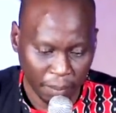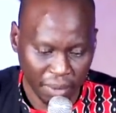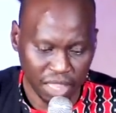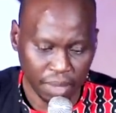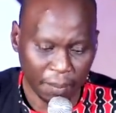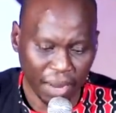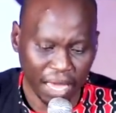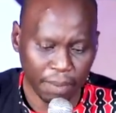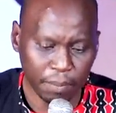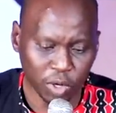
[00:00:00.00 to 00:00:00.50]
But
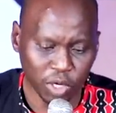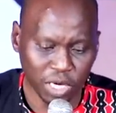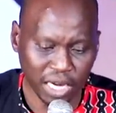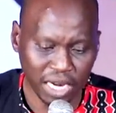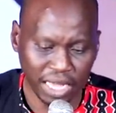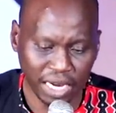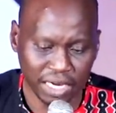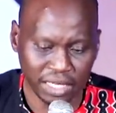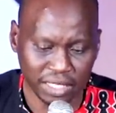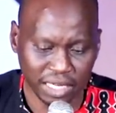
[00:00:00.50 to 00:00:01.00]
the Bible
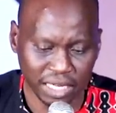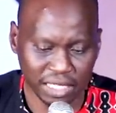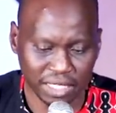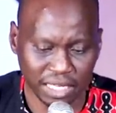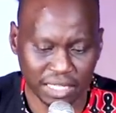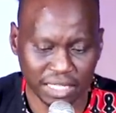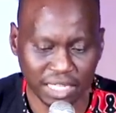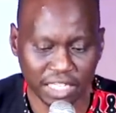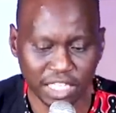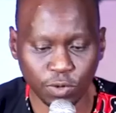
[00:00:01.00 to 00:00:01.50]
clearly
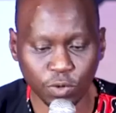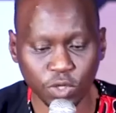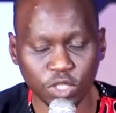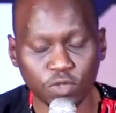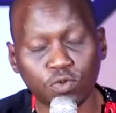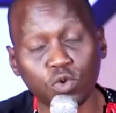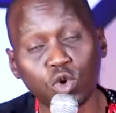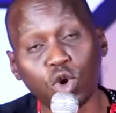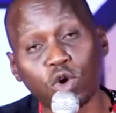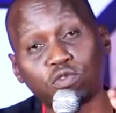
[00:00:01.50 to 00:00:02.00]
tells us that he
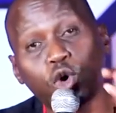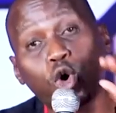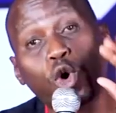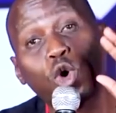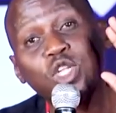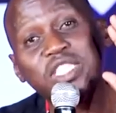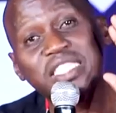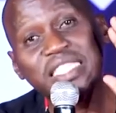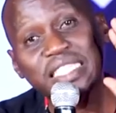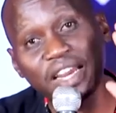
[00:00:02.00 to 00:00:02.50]
was full of
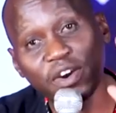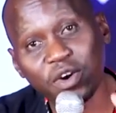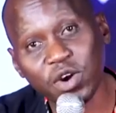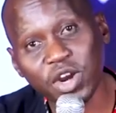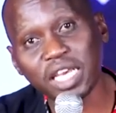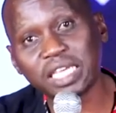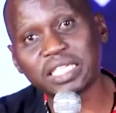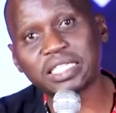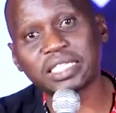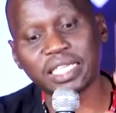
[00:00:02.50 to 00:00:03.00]
God's
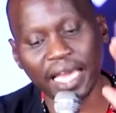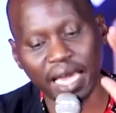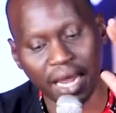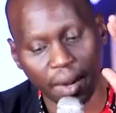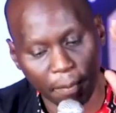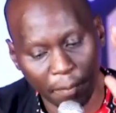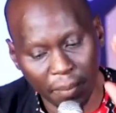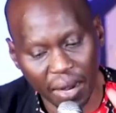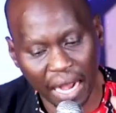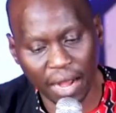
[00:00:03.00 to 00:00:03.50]
grace
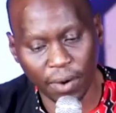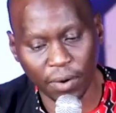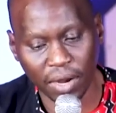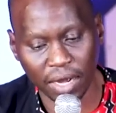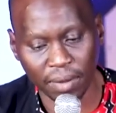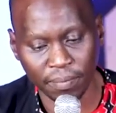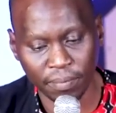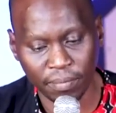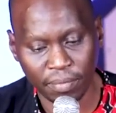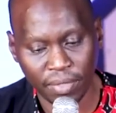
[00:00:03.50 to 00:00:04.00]
and
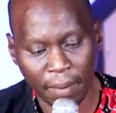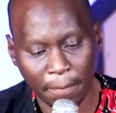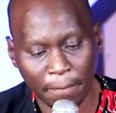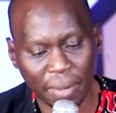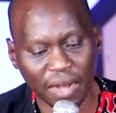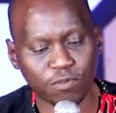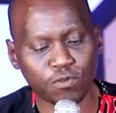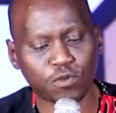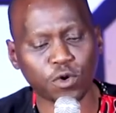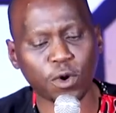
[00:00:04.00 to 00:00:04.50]
power,
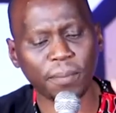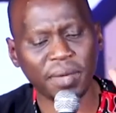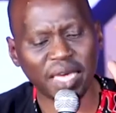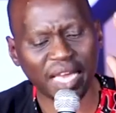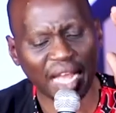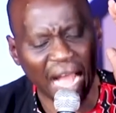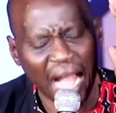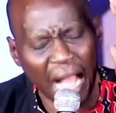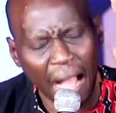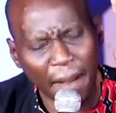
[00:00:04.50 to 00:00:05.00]

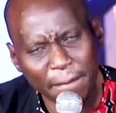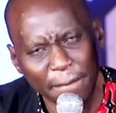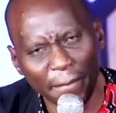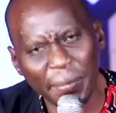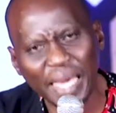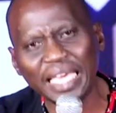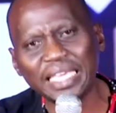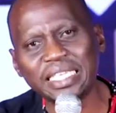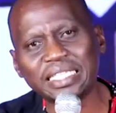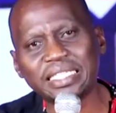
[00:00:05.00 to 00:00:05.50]
performing
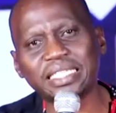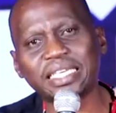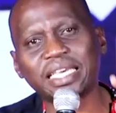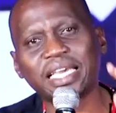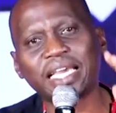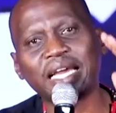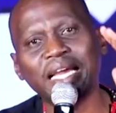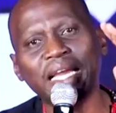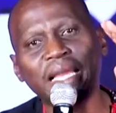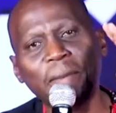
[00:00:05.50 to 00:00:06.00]

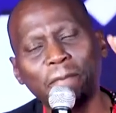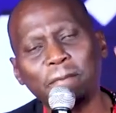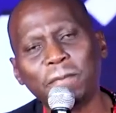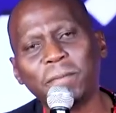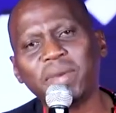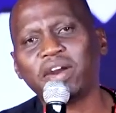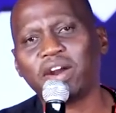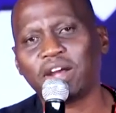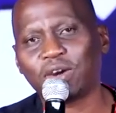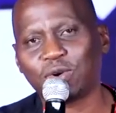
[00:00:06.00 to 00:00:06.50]
amazing
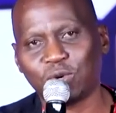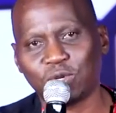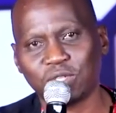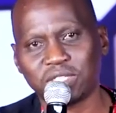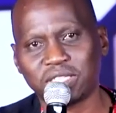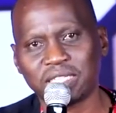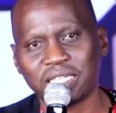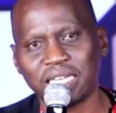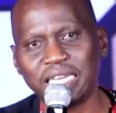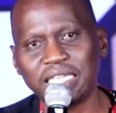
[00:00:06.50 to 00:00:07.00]

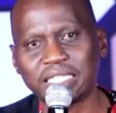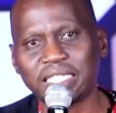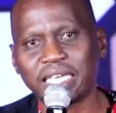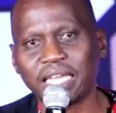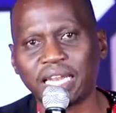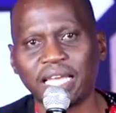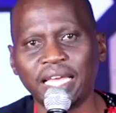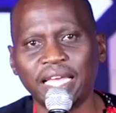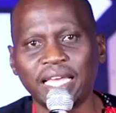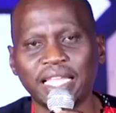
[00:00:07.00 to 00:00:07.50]
miracles.
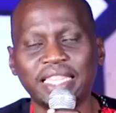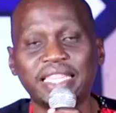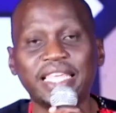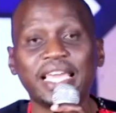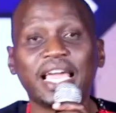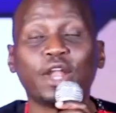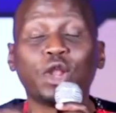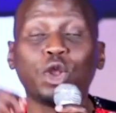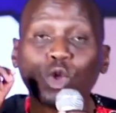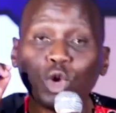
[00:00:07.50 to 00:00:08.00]
Listen,
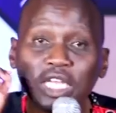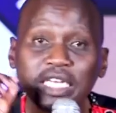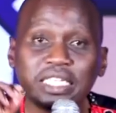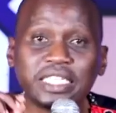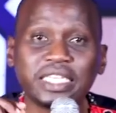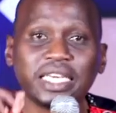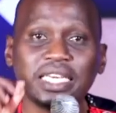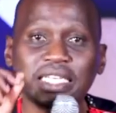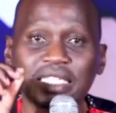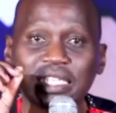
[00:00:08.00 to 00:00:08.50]
the
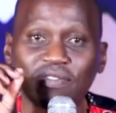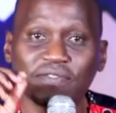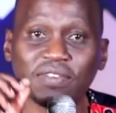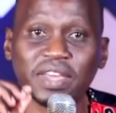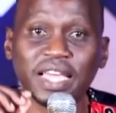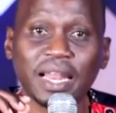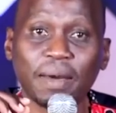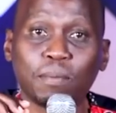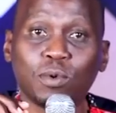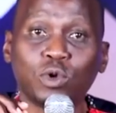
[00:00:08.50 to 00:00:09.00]
anointing is
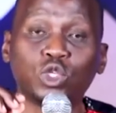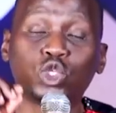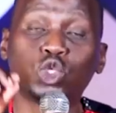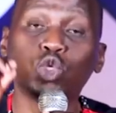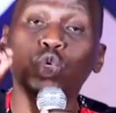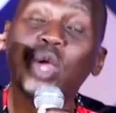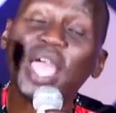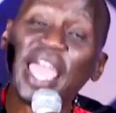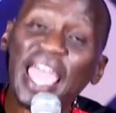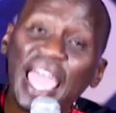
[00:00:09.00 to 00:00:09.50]
available
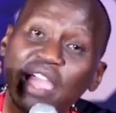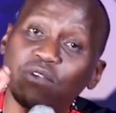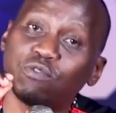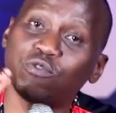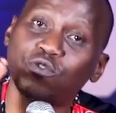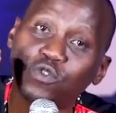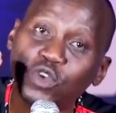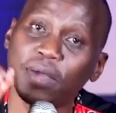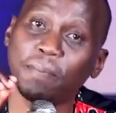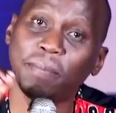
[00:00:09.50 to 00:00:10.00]
to
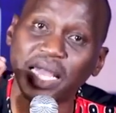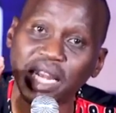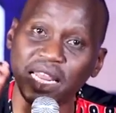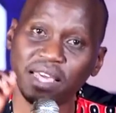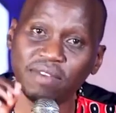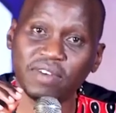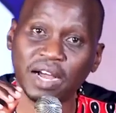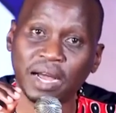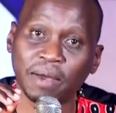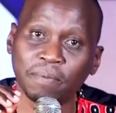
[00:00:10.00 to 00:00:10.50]
every
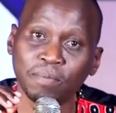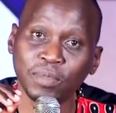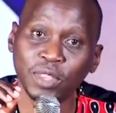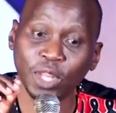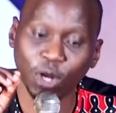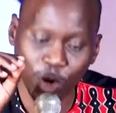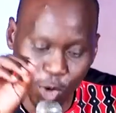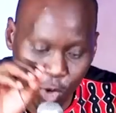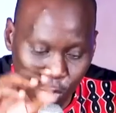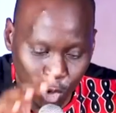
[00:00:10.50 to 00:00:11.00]
believer,
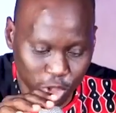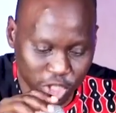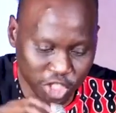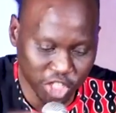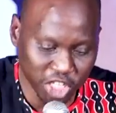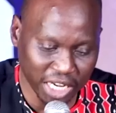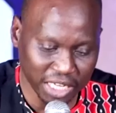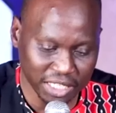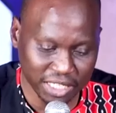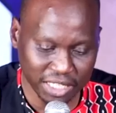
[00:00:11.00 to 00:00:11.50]
not
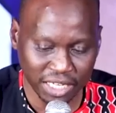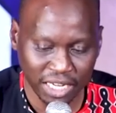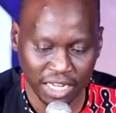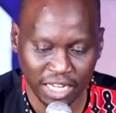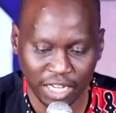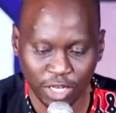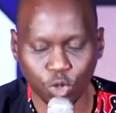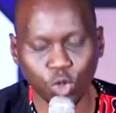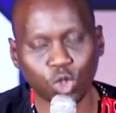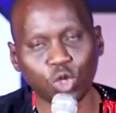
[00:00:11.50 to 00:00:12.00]
just
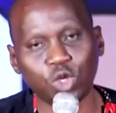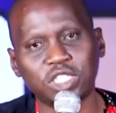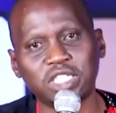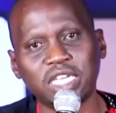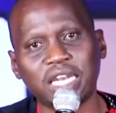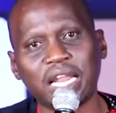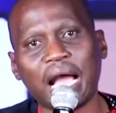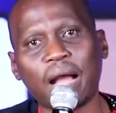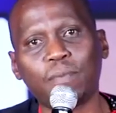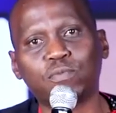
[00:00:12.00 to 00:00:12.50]
to
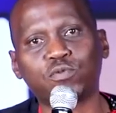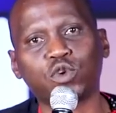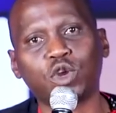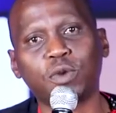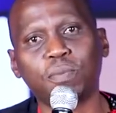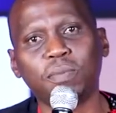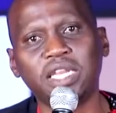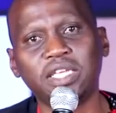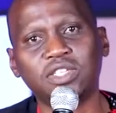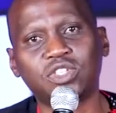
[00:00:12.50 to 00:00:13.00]
those in
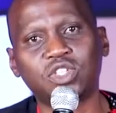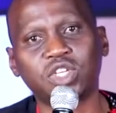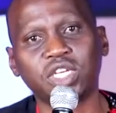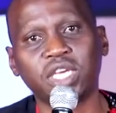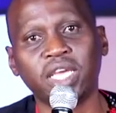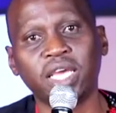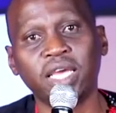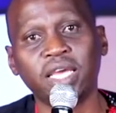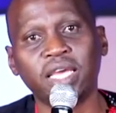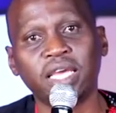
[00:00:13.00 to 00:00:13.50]
upfront
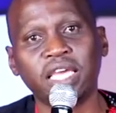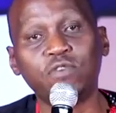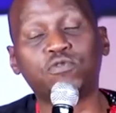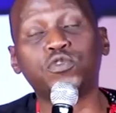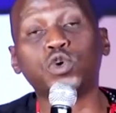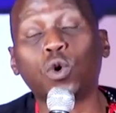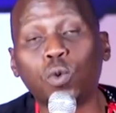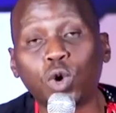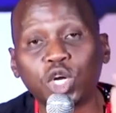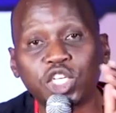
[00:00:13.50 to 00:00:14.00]
ministry.
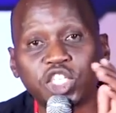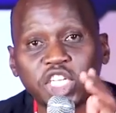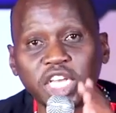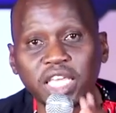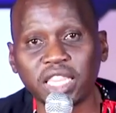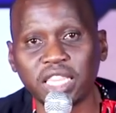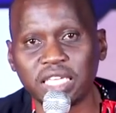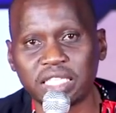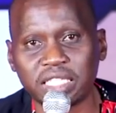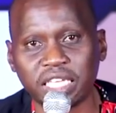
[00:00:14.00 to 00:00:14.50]
If you're
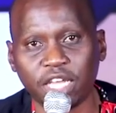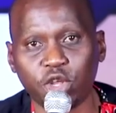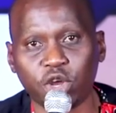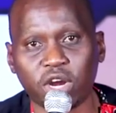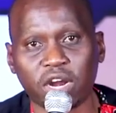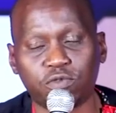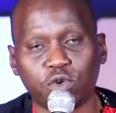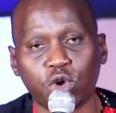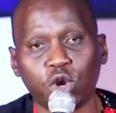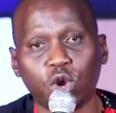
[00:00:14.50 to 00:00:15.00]
watching this and
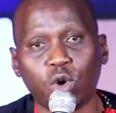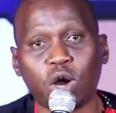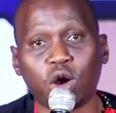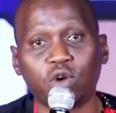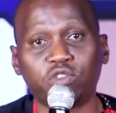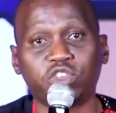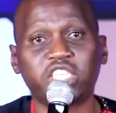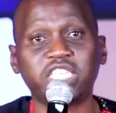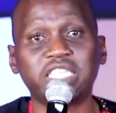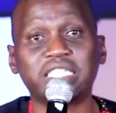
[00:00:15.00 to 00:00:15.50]
you're a
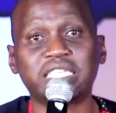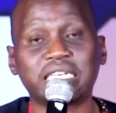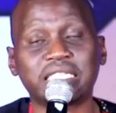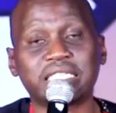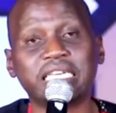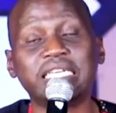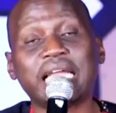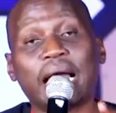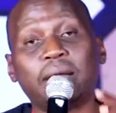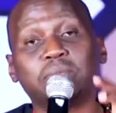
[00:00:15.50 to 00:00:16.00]
follower of
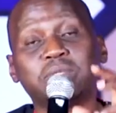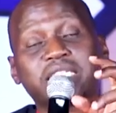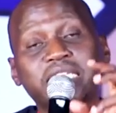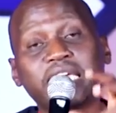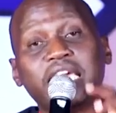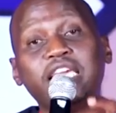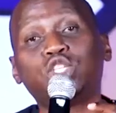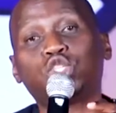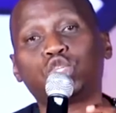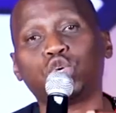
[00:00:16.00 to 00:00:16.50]
Jesus, I'm
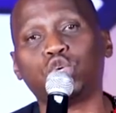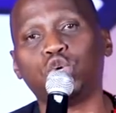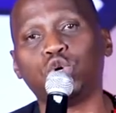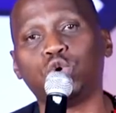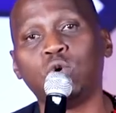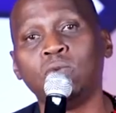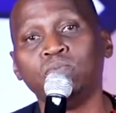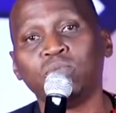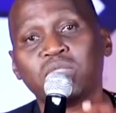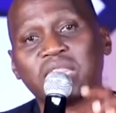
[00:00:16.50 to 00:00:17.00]
saying to
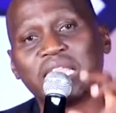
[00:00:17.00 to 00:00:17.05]
you